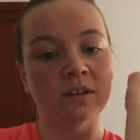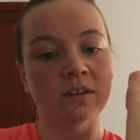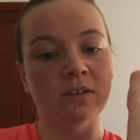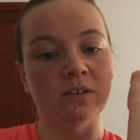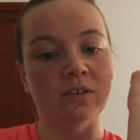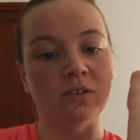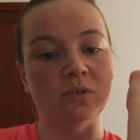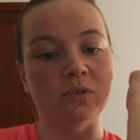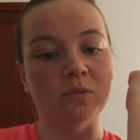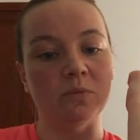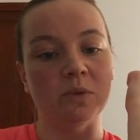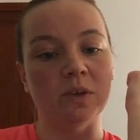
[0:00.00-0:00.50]

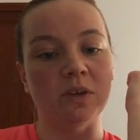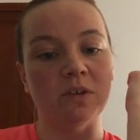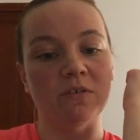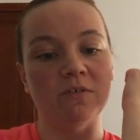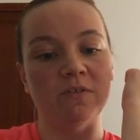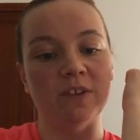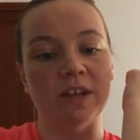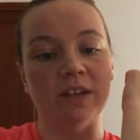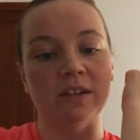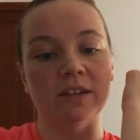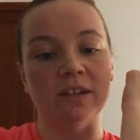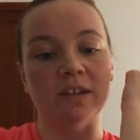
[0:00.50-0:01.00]
you'll be able to
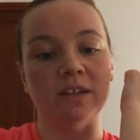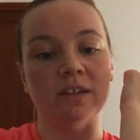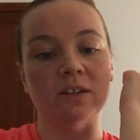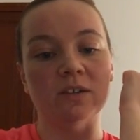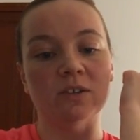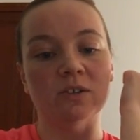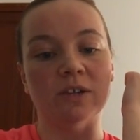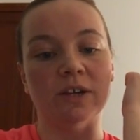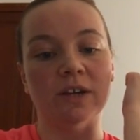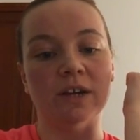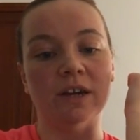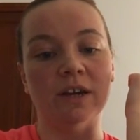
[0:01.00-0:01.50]
find like a
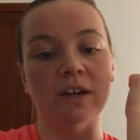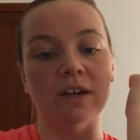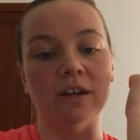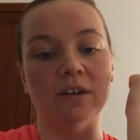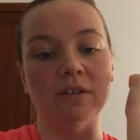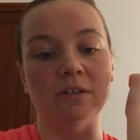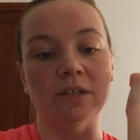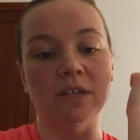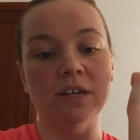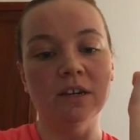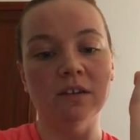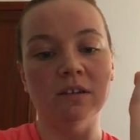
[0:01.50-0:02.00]
sort of
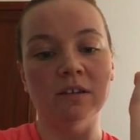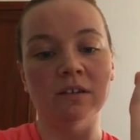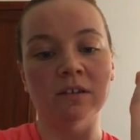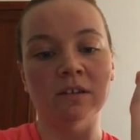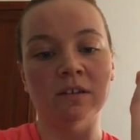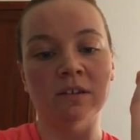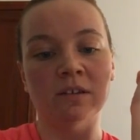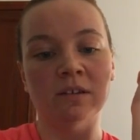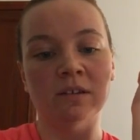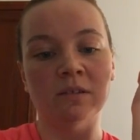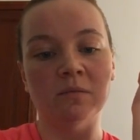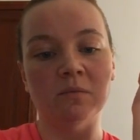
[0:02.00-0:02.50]
gully
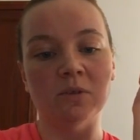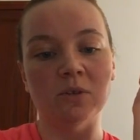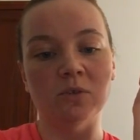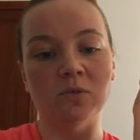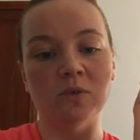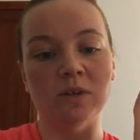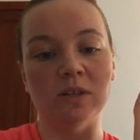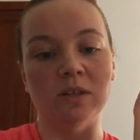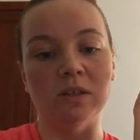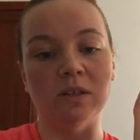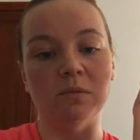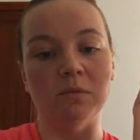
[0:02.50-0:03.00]

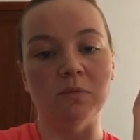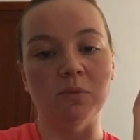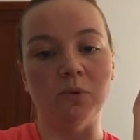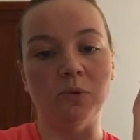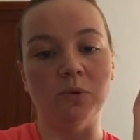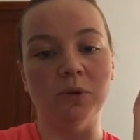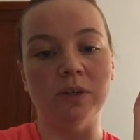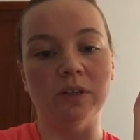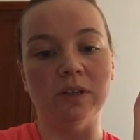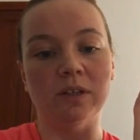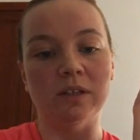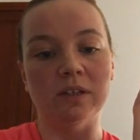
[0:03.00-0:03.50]
between the
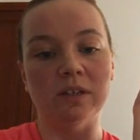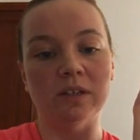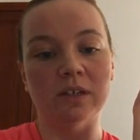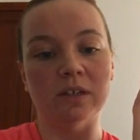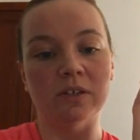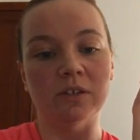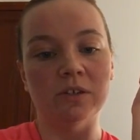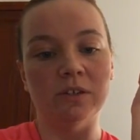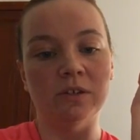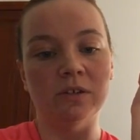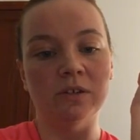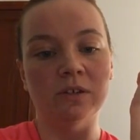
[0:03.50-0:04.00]
bone and the
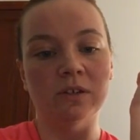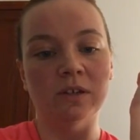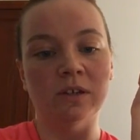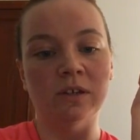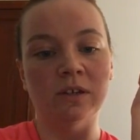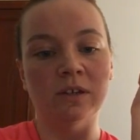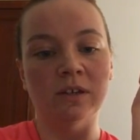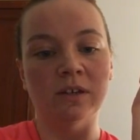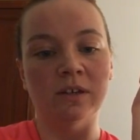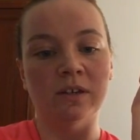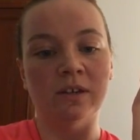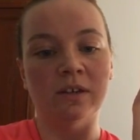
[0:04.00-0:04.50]
tissue.
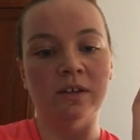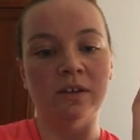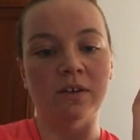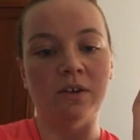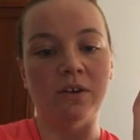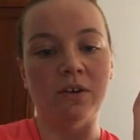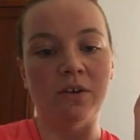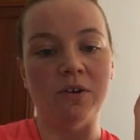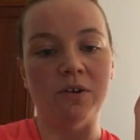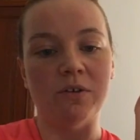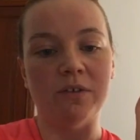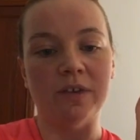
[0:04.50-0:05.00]

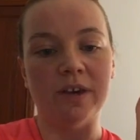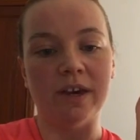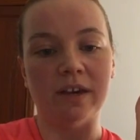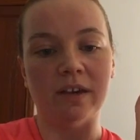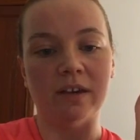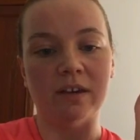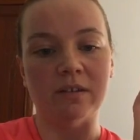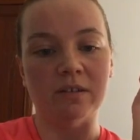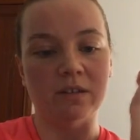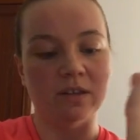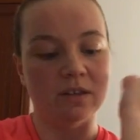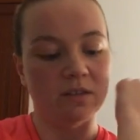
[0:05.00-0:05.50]
All that
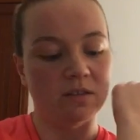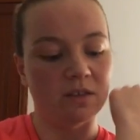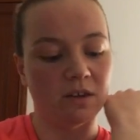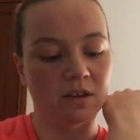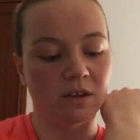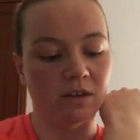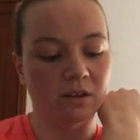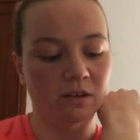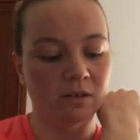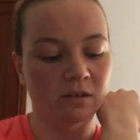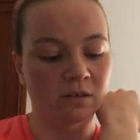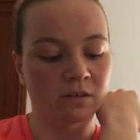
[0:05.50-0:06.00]
gully
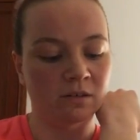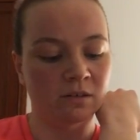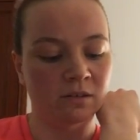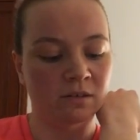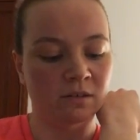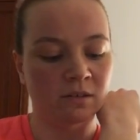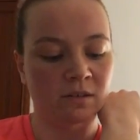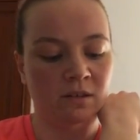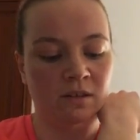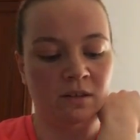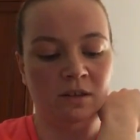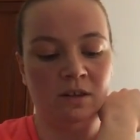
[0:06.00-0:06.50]
there,
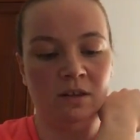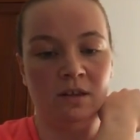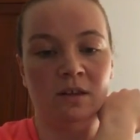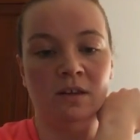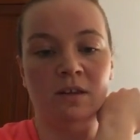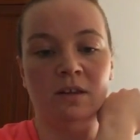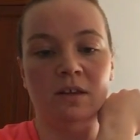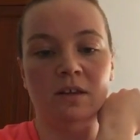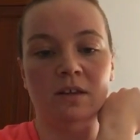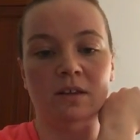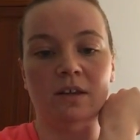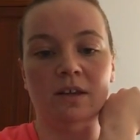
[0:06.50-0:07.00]

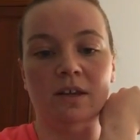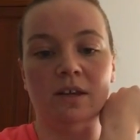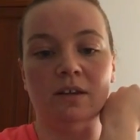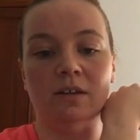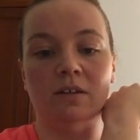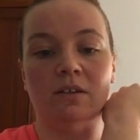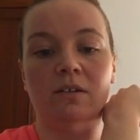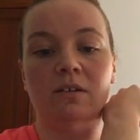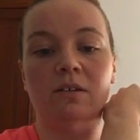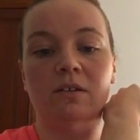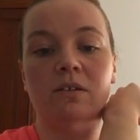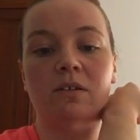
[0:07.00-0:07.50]
and
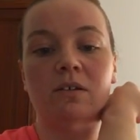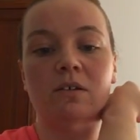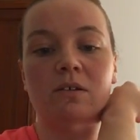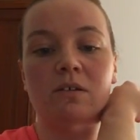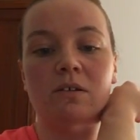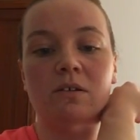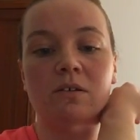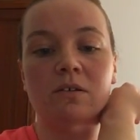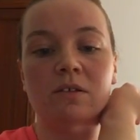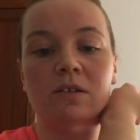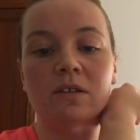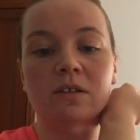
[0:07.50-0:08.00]
then
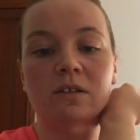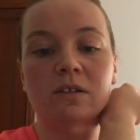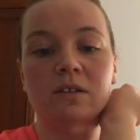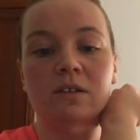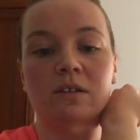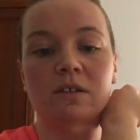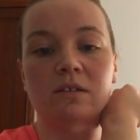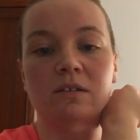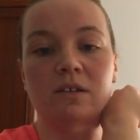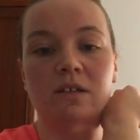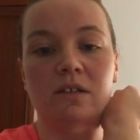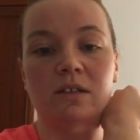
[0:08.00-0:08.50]
all this
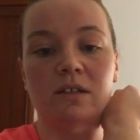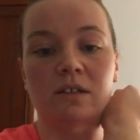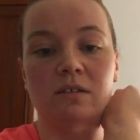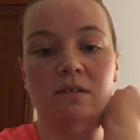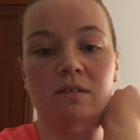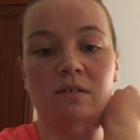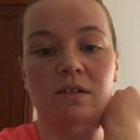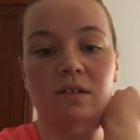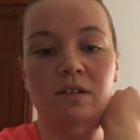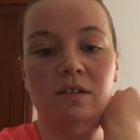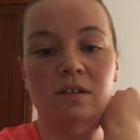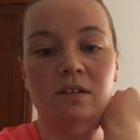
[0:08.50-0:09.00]
gully down
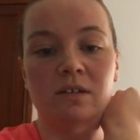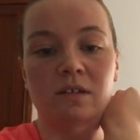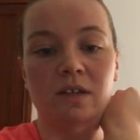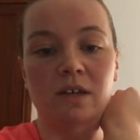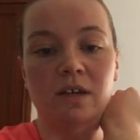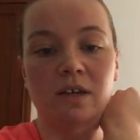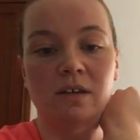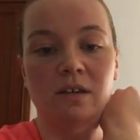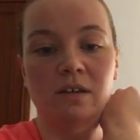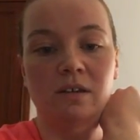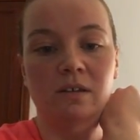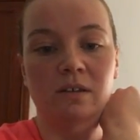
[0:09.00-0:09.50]
this
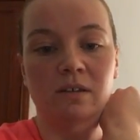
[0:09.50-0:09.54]
side.